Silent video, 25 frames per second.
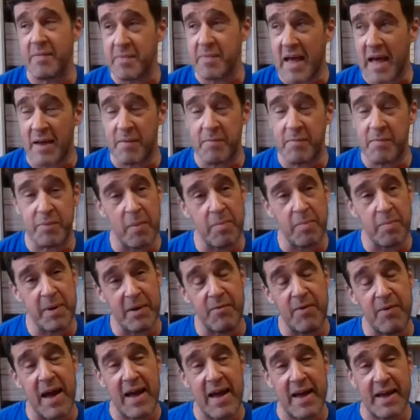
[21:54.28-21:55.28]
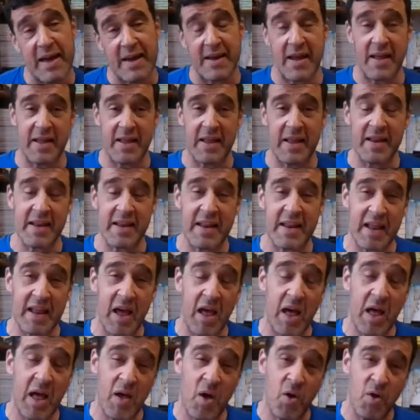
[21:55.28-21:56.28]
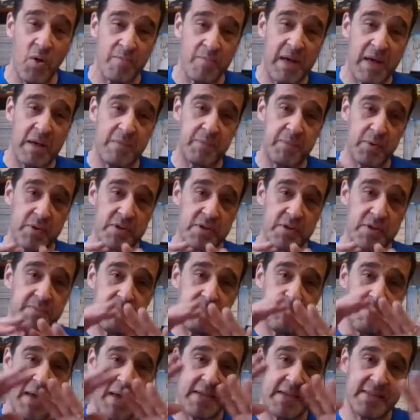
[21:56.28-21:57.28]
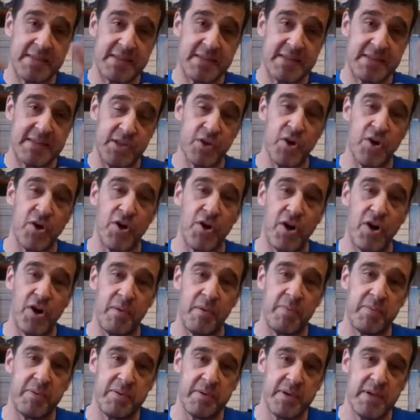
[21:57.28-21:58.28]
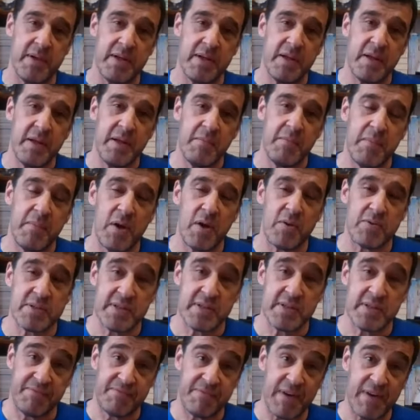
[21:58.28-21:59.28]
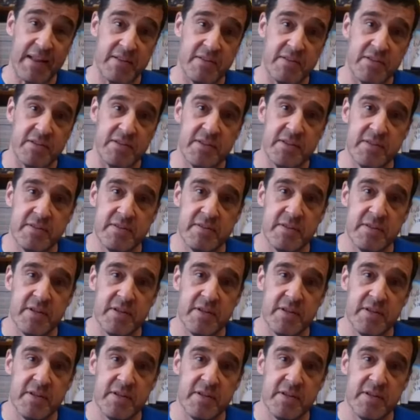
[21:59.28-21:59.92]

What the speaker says: I'd probably write, all my books have been based in Europe, mostly France,